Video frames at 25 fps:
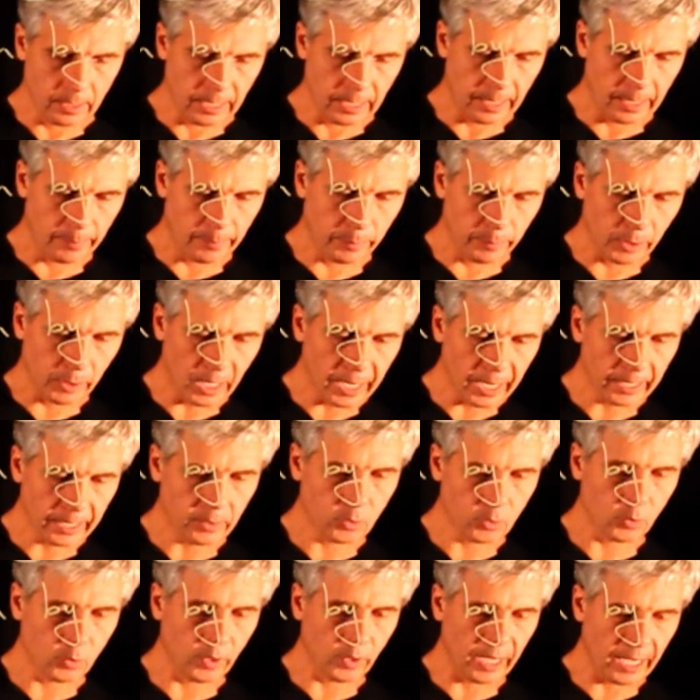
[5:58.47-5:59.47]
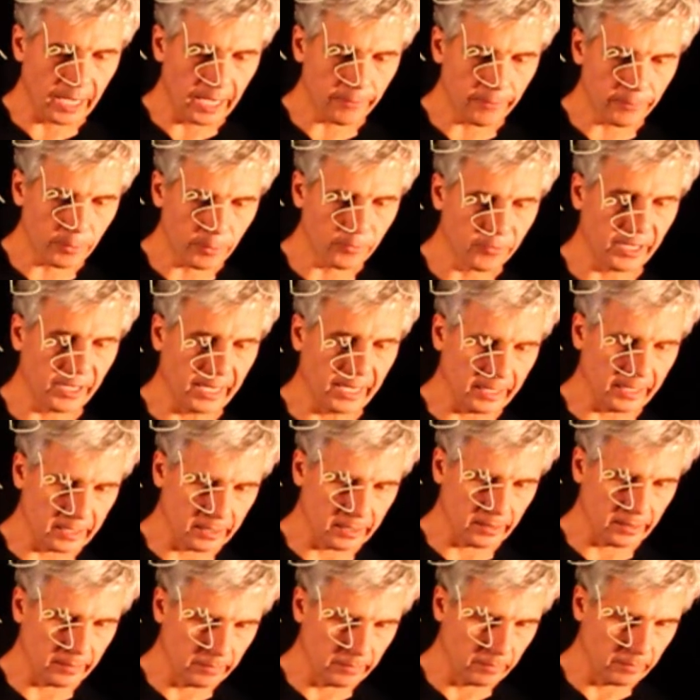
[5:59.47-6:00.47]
applied to F of X.